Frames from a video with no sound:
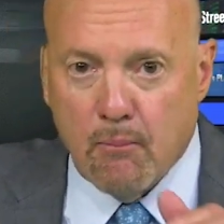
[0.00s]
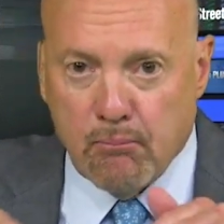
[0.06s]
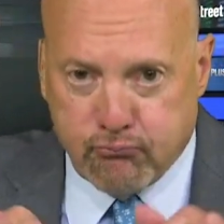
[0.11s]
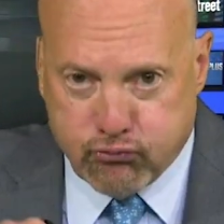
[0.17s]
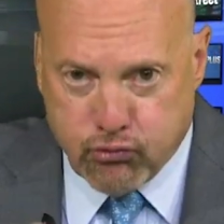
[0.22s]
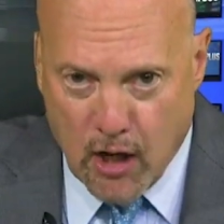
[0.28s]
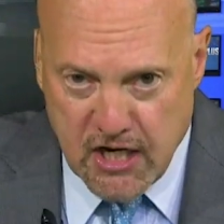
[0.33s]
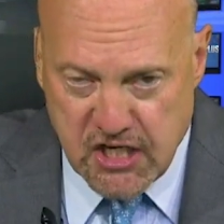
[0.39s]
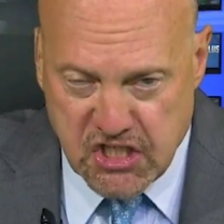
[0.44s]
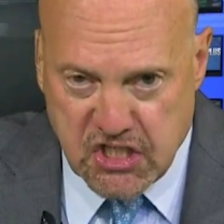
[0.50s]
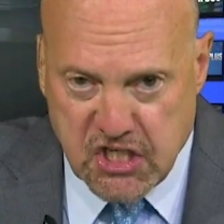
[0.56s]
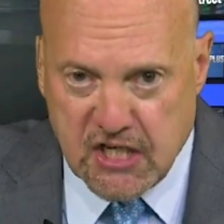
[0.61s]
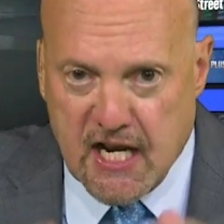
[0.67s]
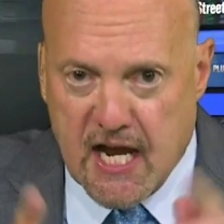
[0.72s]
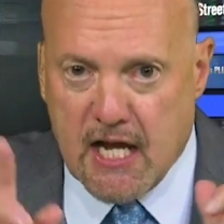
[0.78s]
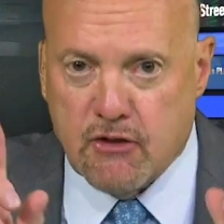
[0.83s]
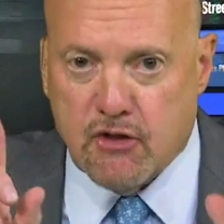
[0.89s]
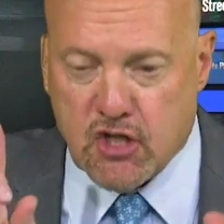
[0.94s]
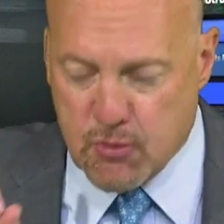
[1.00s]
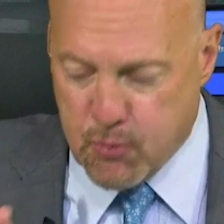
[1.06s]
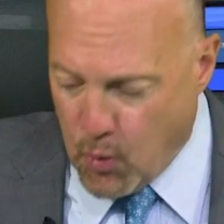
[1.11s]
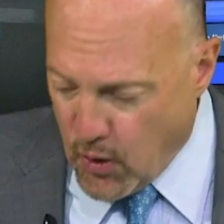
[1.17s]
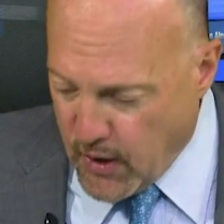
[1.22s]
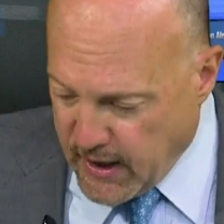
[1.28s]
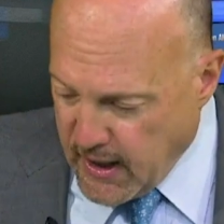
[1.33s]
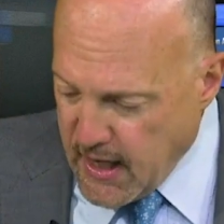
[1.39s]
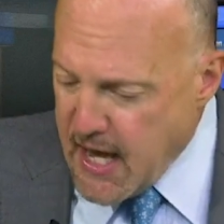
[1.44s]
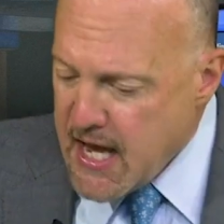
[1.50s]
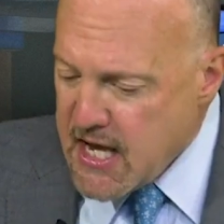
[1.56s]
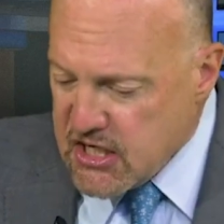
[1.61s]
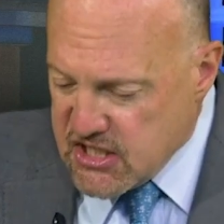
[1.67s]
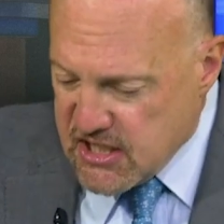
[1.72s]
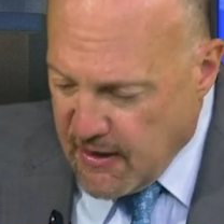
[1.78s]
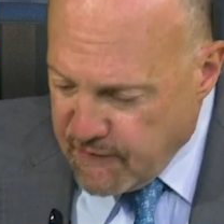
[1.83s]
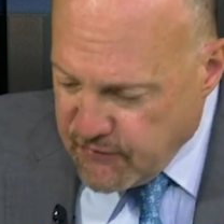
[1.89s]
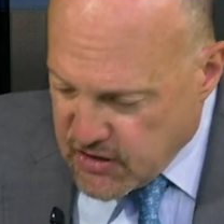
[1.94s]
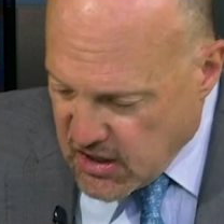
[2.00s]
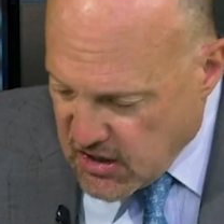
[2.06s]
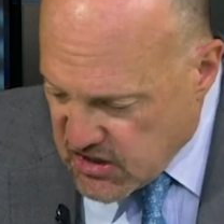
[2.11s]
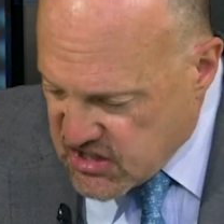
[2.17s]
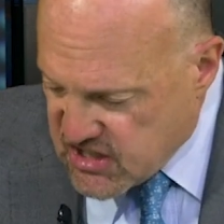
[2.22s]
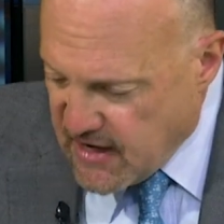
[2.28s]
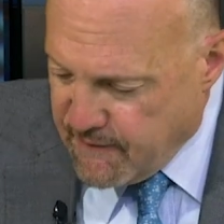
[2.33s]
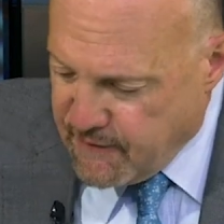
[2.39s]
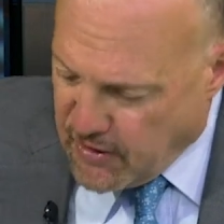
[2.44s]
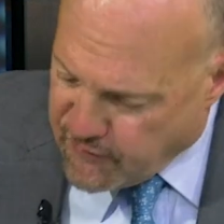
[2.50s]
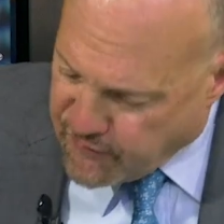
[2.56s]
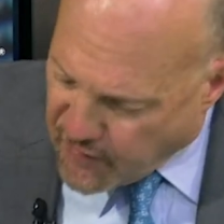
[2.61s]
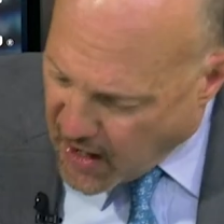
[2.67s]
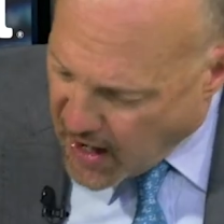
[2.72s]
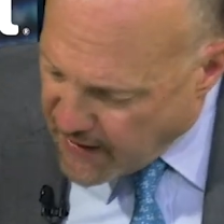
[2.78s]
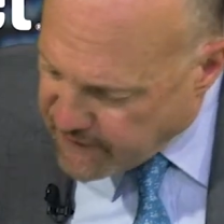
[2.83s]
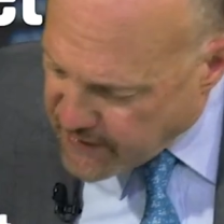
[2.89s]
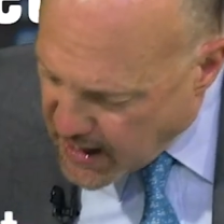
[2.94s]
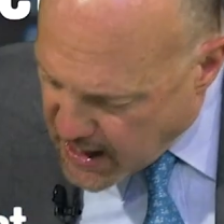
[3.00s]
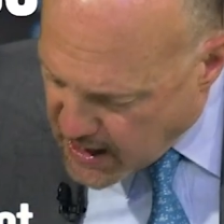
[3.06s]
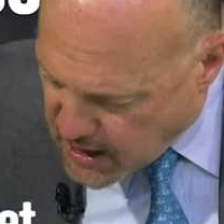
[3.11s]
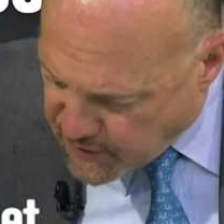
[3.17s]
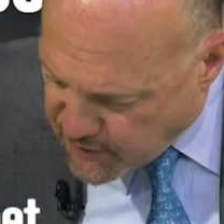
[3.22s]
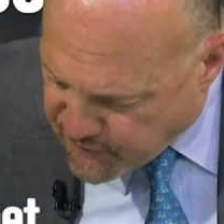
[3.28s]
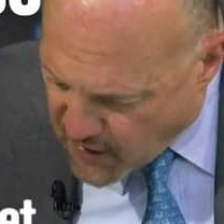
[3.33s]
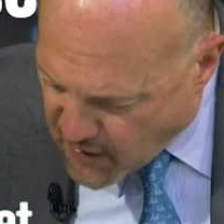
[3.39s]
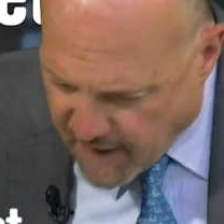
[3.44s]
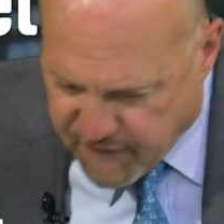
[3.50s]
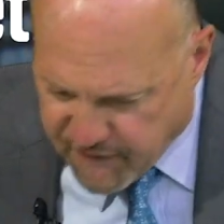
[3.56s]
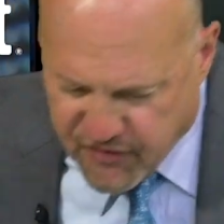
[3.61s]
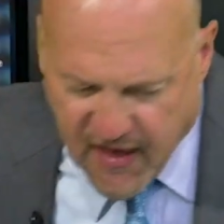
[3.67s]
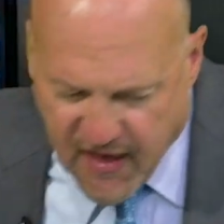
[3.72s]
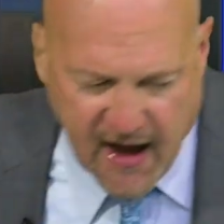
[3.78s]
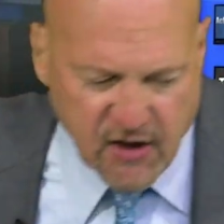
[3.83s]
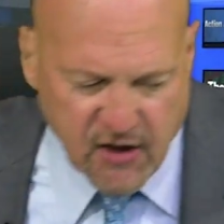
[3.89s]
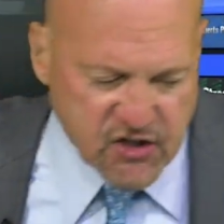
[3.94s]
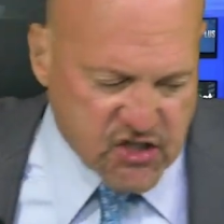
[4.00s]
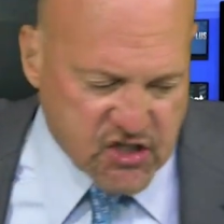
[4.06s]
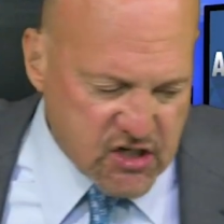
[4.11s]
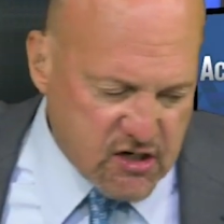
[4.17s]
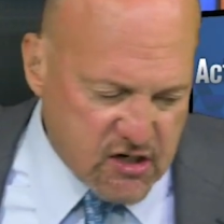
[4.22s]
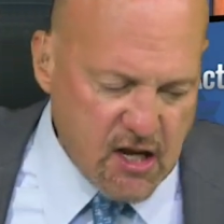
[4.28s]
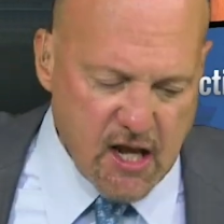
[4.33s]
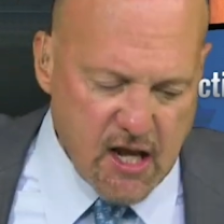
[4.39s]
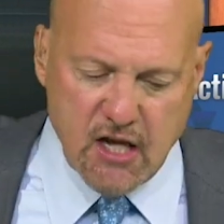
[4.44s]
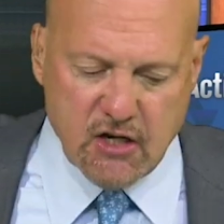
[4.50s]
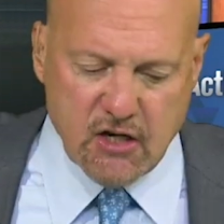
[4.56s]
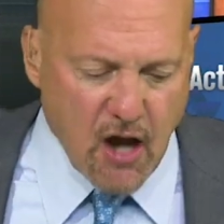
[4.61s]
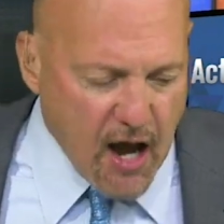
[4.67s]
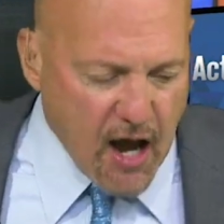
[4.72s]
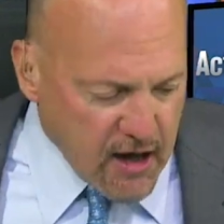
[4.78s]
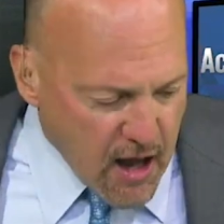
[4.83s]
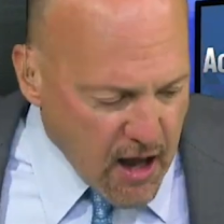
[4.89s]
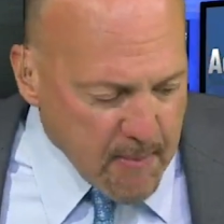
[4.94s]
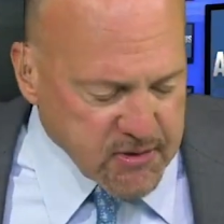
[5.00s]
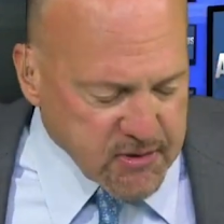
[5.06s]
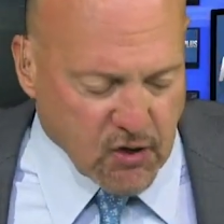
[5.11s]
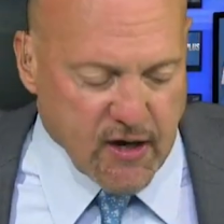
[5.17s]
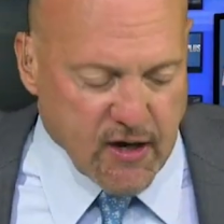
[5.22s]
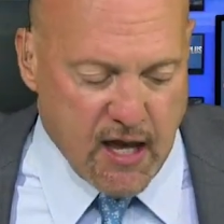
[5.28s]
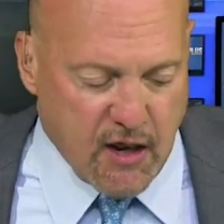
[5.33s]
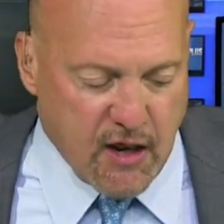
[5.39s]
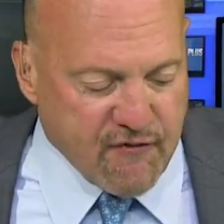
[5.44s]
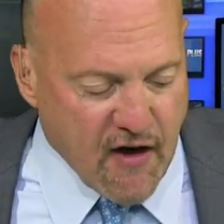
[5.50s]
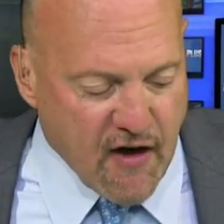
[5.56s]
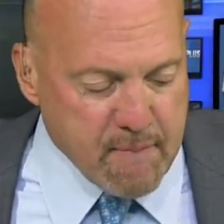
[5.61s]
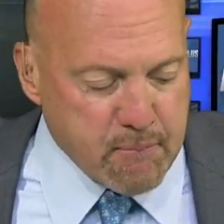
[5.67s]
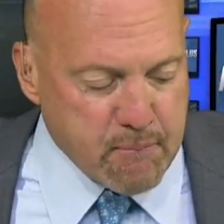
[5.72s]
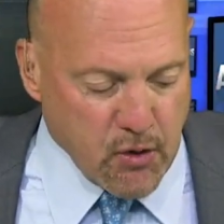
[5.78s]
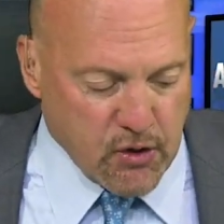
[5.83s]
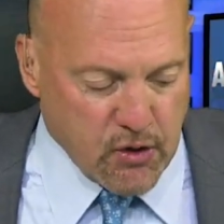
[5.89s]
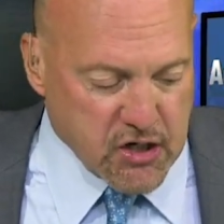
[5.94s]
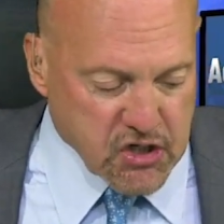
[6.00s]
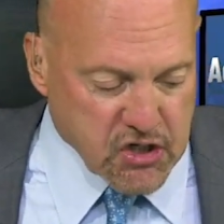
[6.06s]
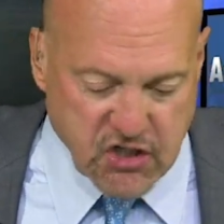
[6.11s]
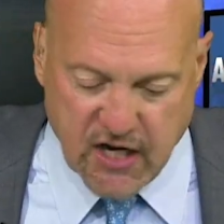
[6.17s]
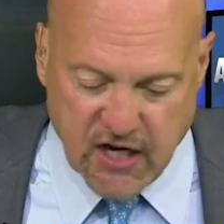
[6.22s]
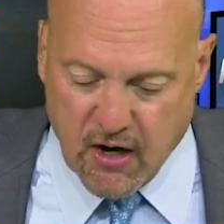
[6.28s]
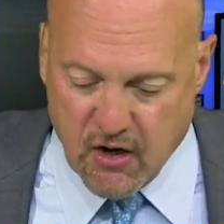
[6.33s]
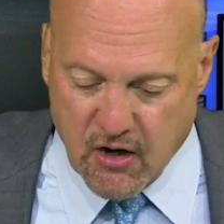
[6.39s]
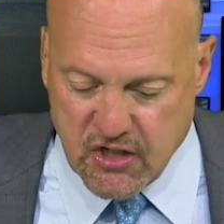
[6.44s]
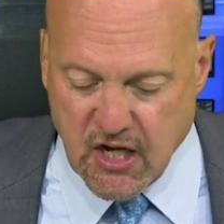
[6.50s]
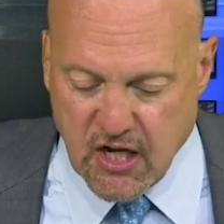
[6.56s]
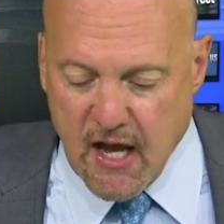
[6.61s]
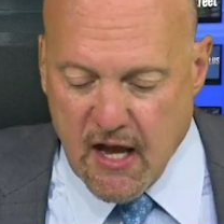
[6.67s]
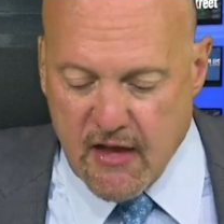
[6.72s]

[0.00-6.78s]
priced today, this morning, $17.75, 85 million shares.